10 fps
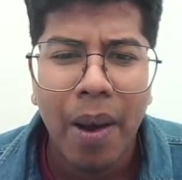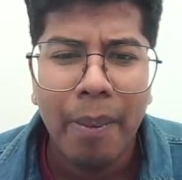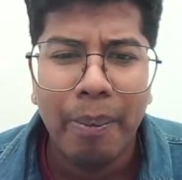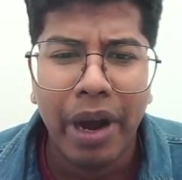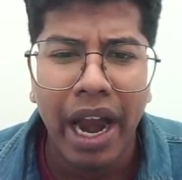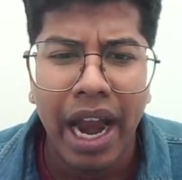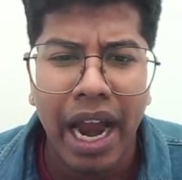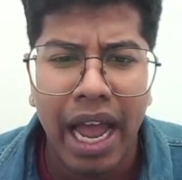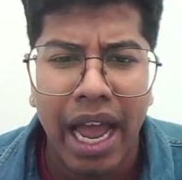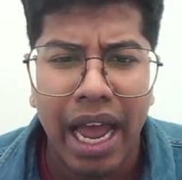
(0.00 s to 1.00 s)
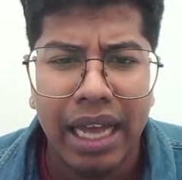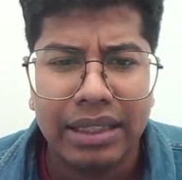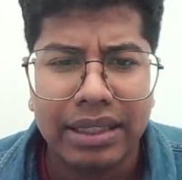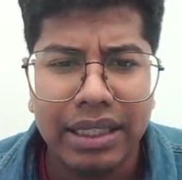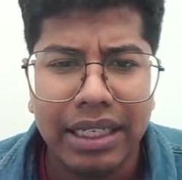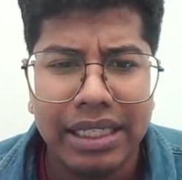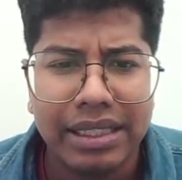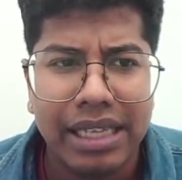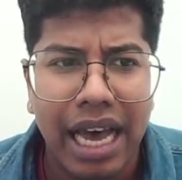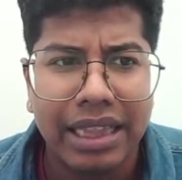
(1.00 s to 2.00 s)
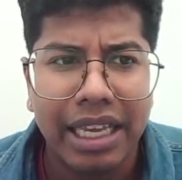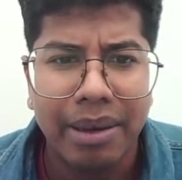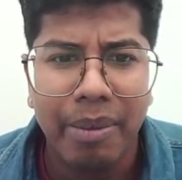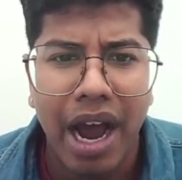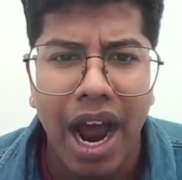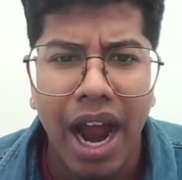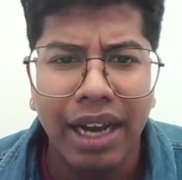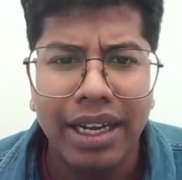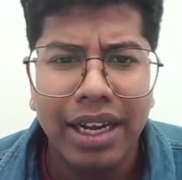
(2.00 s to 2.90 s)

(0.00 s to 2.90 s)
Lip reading: breadth is nothing but